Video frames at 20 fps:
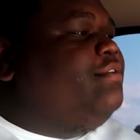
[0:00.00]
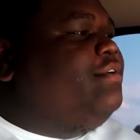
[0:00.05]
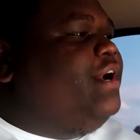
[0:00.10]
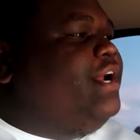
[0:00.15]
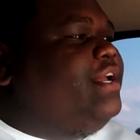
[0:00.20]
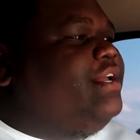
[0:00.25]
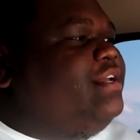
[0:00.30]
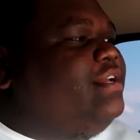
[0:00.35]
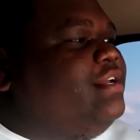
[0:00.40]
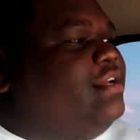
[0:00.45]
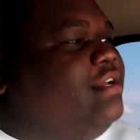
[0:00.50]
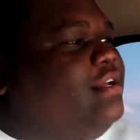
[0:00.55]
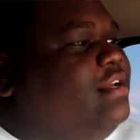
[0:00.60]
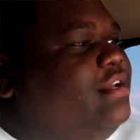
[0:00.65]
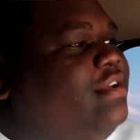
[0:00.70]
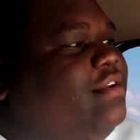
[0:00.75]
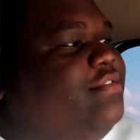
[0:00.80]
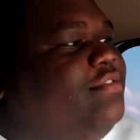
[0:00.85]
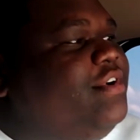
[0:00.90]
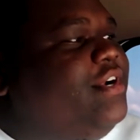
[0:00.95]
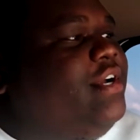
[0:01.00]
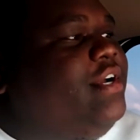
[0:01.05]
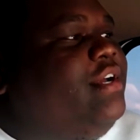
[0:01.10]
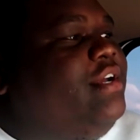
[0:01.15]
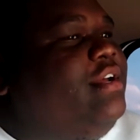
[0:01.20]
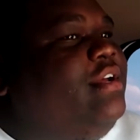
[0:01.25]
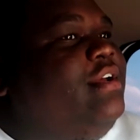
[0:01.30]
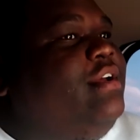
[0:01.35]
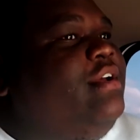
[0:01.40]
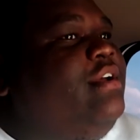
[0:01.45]
right?
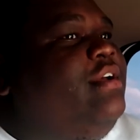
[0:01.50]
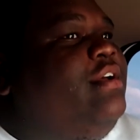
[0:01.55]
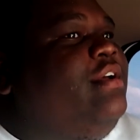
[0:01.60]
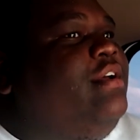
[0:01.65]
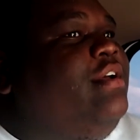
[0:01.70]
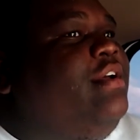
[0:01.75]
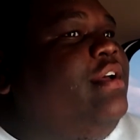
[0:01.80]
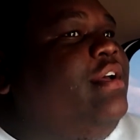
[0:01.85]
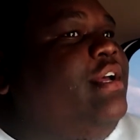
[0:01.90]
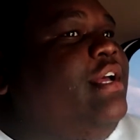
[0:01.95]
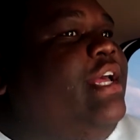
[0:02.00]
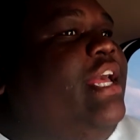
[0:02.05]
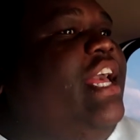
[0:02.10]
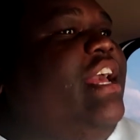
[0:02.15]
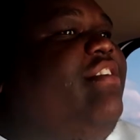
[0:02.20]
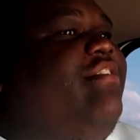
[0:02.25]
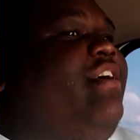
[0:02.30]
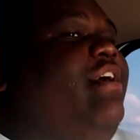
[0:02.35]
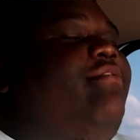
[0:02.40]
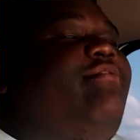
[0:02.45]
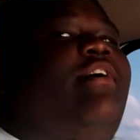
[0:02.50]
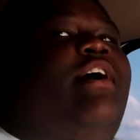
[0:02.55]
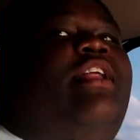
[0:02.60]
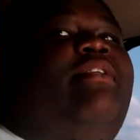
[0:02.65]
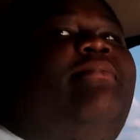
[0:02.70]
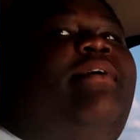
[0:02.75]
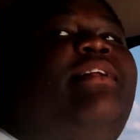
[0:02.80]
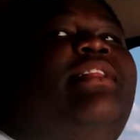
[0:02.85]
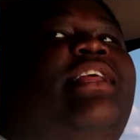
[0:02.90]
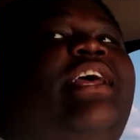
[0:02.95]
Round, Yeah, right
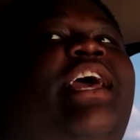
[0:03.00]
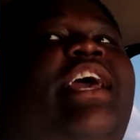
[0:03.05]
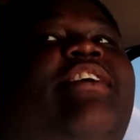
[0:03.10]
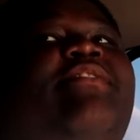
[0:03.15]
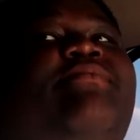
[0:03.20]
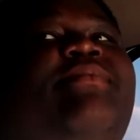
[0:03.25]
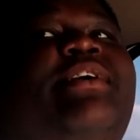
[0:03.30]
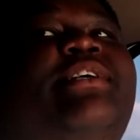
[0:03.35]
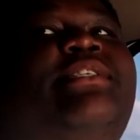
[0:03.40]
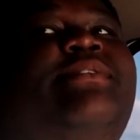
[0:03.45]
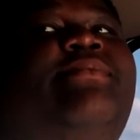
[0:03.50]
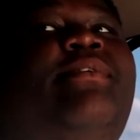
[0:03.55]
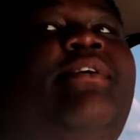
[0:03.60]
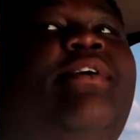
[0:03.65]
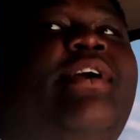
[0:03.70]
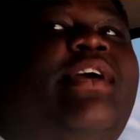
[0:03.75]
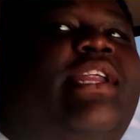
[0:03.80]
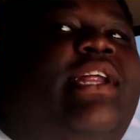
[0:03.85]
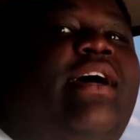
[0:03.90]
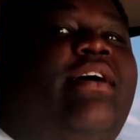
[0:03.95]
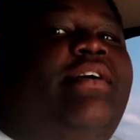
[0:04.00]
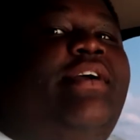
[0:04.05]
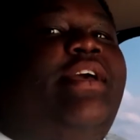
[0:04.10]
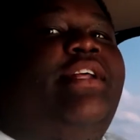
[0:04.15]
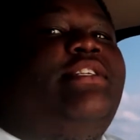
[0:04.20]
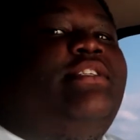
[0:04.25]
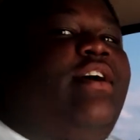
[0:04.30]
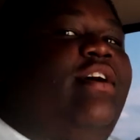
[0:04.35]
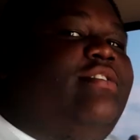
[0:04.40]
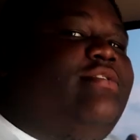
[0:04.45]
around about the 8th, man. So we gonna get out,
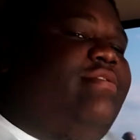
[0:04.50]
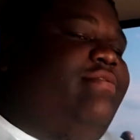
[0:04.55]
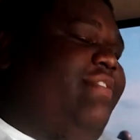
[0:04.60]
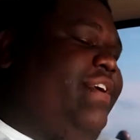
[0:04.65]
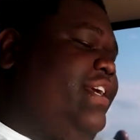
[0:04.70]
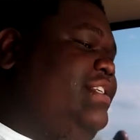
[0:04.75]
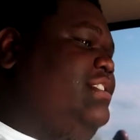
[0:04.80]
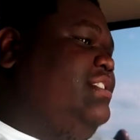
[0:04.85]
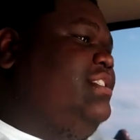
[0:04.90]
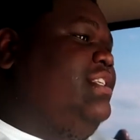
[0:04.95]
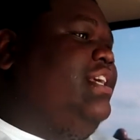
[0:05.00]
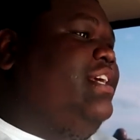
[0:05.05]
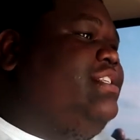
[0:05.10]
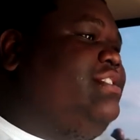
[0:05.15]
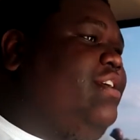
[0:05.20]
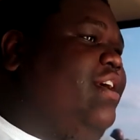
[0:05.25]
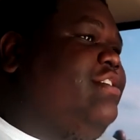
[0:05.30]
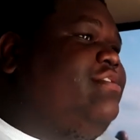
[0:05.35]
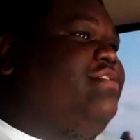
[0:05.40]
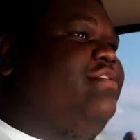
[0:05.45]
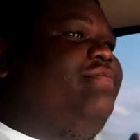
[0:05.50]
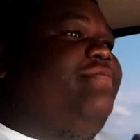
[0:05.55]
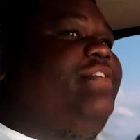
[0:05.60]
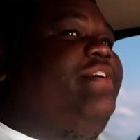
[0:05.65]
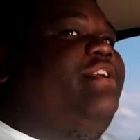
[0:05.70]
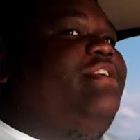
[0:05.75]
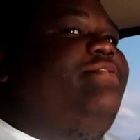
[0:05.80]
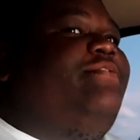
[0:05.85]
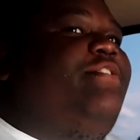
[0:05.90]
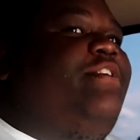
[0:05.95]
get y'all some races, get y'all some
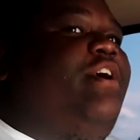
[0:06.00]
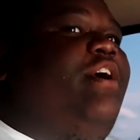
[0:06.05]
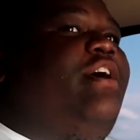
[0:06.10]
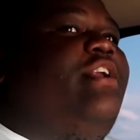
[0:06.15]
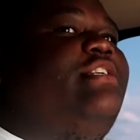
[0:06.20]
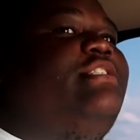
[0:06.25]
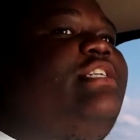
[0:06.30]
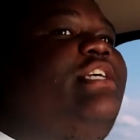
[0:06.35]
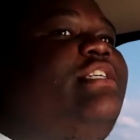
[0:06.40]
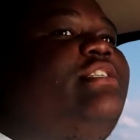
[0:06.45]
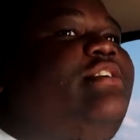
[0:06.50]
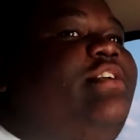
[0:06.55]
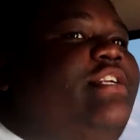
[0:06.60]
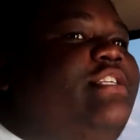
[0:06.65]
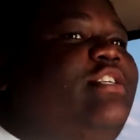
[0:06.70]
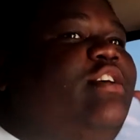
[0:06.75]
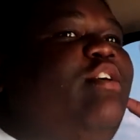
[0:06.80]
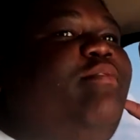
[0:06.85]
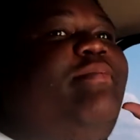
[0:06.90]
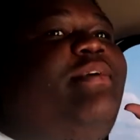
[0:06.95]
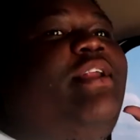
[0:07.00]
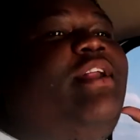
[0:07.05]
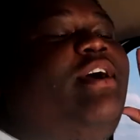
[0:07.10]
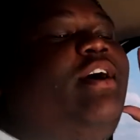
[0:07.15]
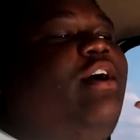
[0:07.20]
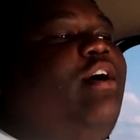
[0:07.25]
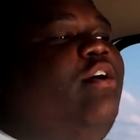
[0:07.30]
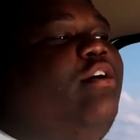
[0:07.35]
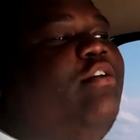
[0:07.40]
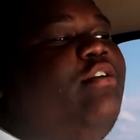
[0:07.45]
footage for y'all to see. So this gonna be
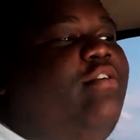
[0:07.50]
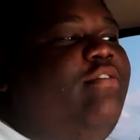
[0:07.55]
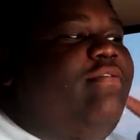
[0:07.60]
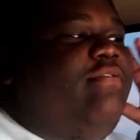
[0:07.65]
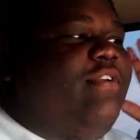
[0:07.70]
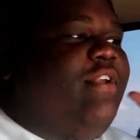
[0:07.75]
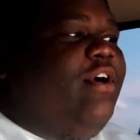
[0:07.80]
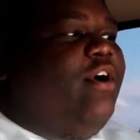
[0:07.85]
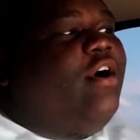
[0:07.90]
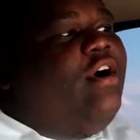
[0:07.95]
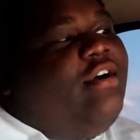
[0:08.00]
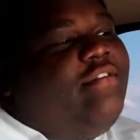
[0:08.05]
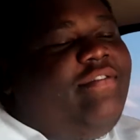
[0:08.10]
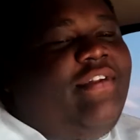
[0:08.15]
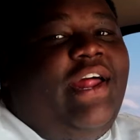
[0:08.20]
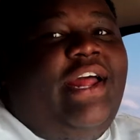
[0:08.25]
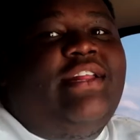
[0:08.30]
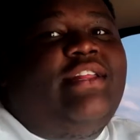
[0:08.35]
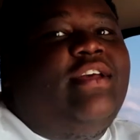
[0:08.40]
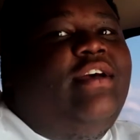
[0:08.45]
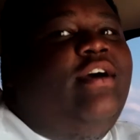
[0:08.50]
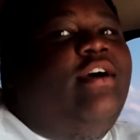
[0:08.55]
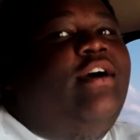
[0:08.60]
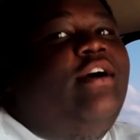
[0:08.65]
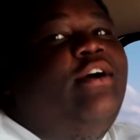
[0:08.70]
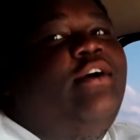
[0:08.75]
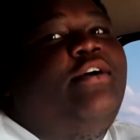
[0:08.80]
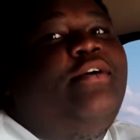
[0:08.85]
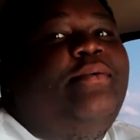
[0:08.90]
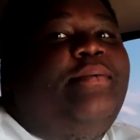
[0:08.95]
the whole vlog for like the
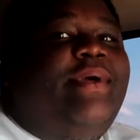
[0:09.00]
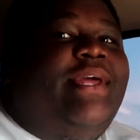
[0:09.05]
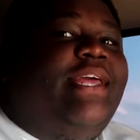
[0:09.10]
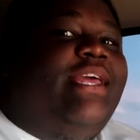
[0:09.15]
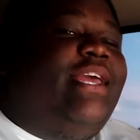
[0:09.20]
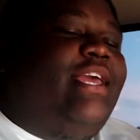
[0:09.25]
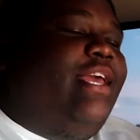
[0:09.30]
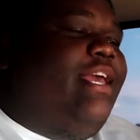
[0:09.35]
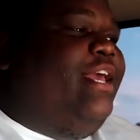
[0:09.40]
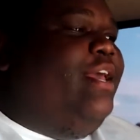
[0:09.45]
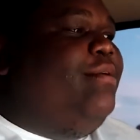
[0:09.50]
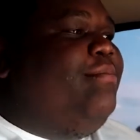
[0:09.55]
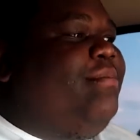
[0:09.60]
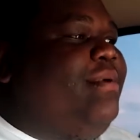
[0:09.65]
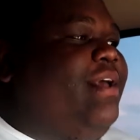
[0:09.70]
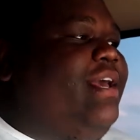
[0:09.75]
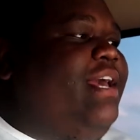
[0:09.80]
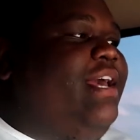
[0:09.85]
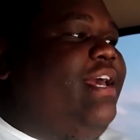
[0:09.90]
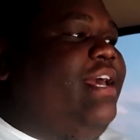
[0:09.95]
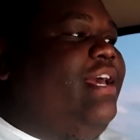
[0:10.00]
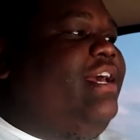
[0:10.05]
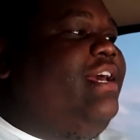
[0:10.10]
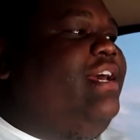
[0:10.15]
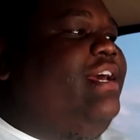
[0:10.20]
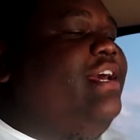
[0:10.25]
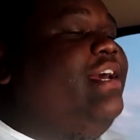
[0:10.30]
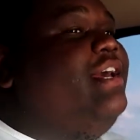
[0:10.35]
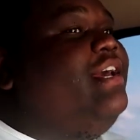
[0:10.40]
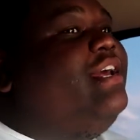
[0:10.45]
whole weekend,
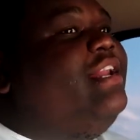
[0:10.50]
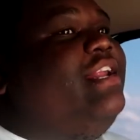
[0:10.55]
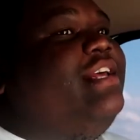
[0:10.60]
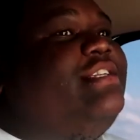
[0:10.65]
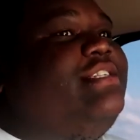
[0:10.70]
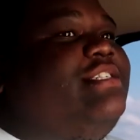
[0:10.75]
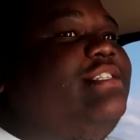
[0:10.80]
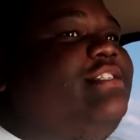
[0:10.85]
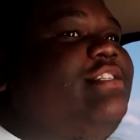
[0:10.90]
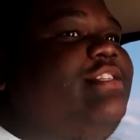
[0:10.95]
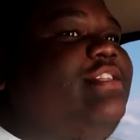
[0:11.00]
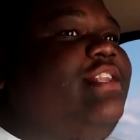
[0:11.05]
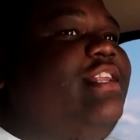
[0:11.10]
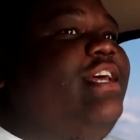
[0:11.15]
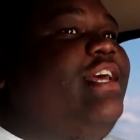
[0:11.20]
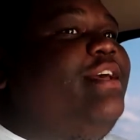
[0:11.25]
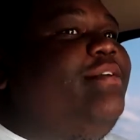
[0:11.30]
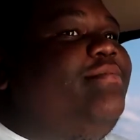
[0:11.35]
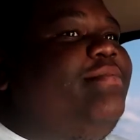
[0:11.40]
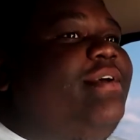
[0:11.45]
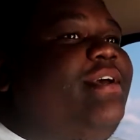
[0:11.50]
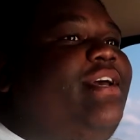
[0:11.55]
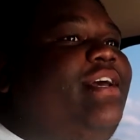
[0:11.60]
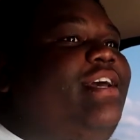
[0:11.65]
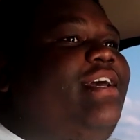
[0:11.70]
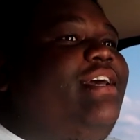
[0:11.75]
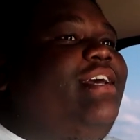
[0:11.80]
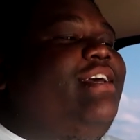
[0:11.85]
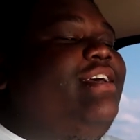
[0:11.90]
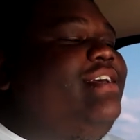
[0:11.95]
man. This is lit,
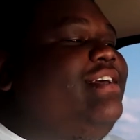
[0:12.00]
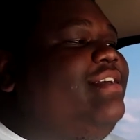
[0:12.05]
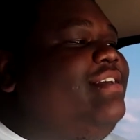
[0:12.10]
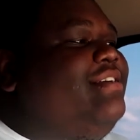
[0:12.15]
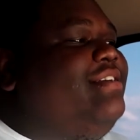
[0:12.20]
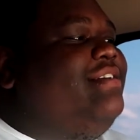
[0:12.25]
man.